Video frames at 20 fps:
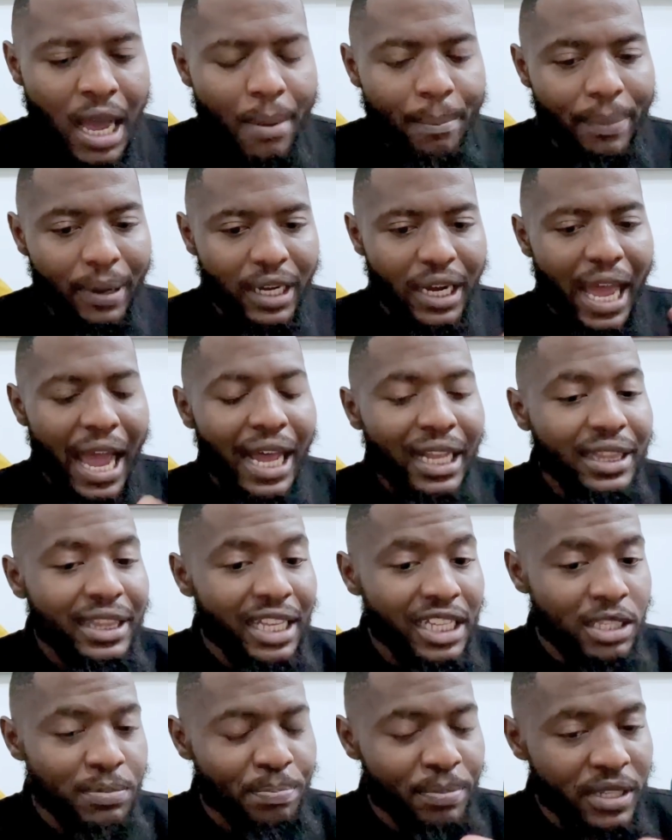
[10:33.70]
But at
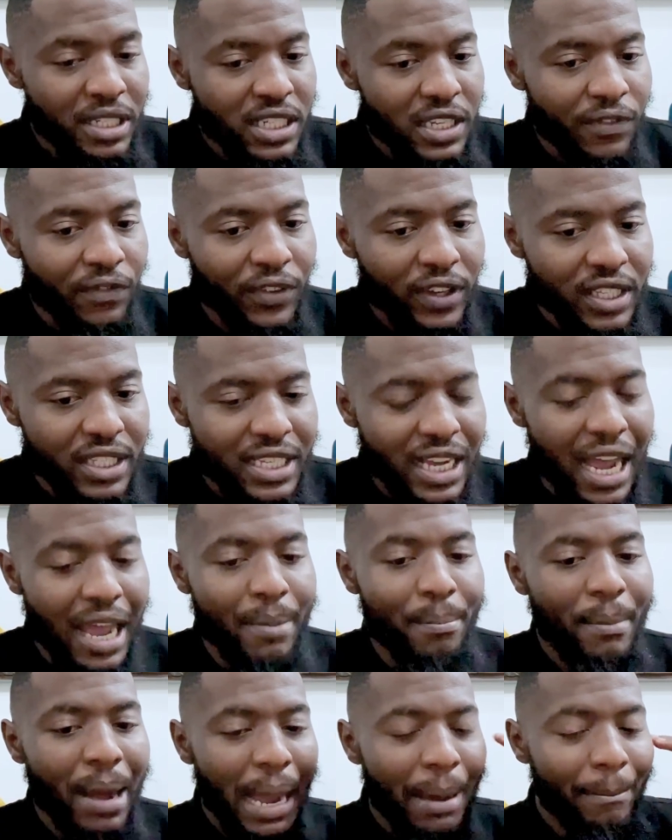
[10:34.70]
that specific
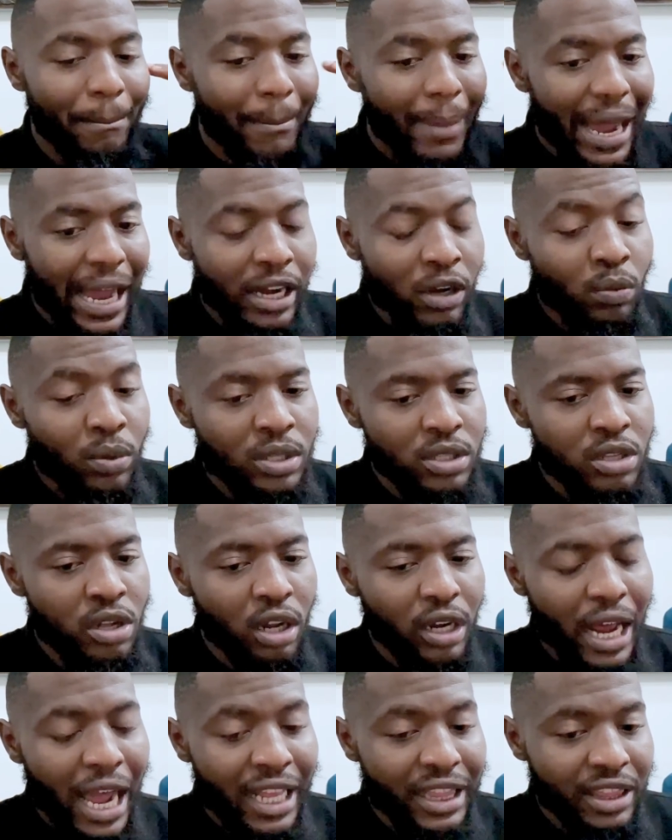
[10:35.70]
time, my mind was
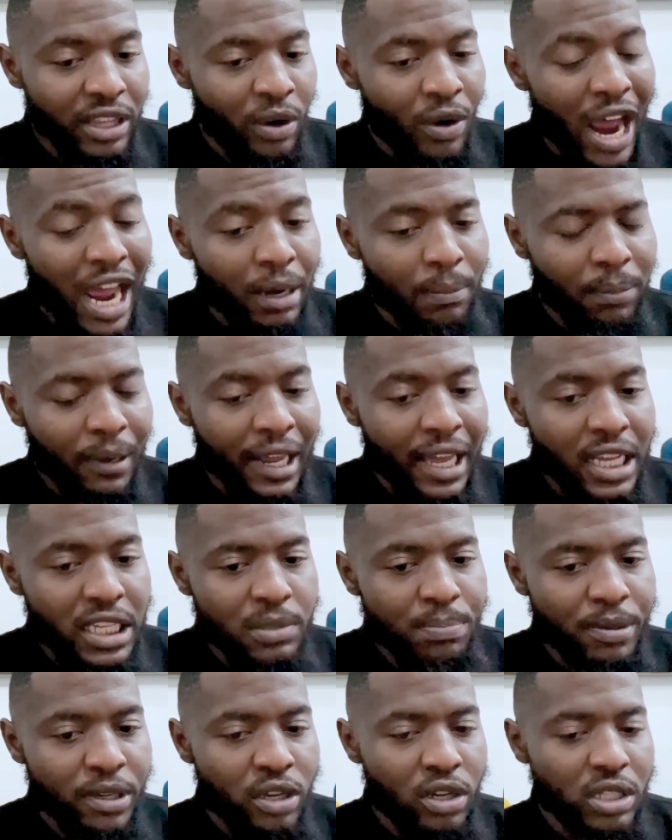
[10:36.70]
not at the right place
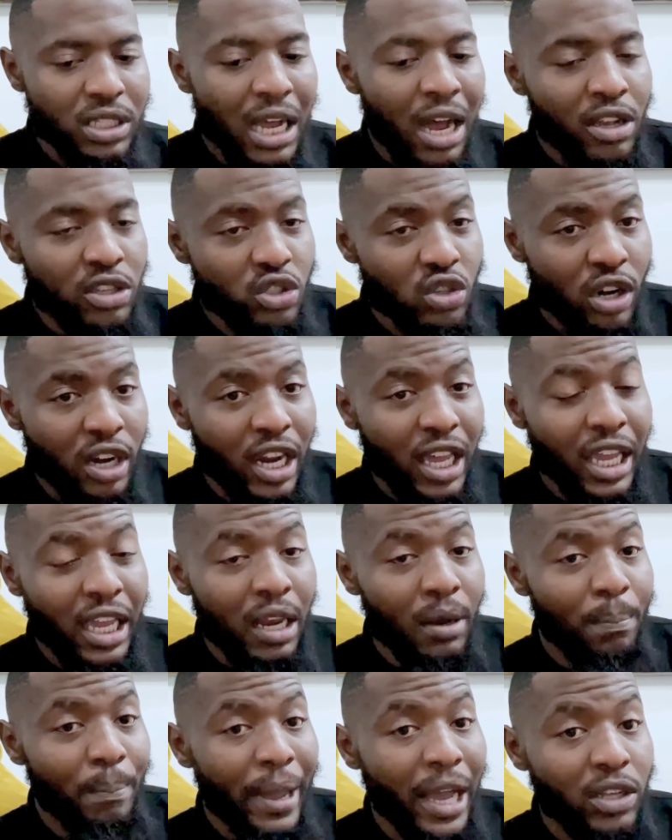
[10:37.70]
because I was trying to
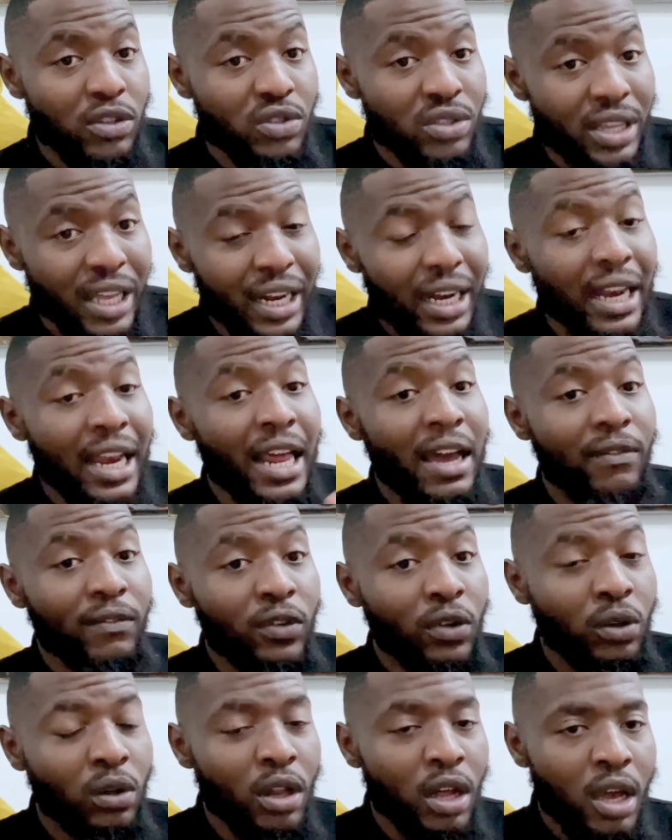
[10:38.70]
get back to that
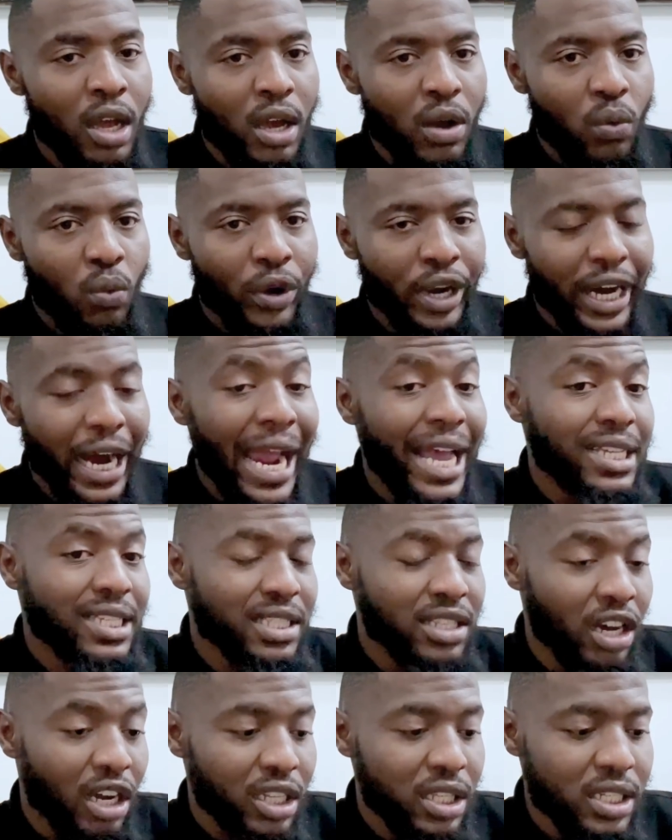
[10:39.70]
level where I
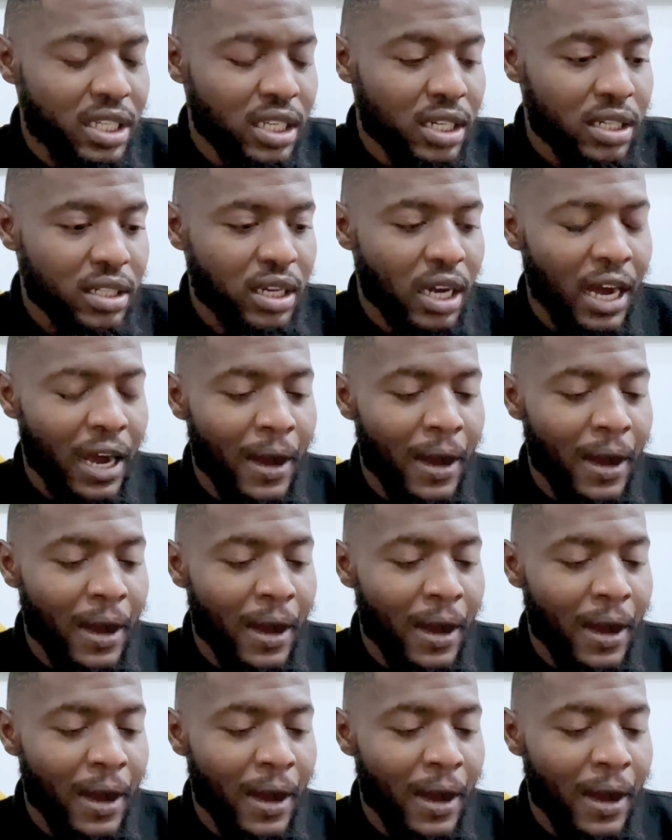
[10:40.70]
started.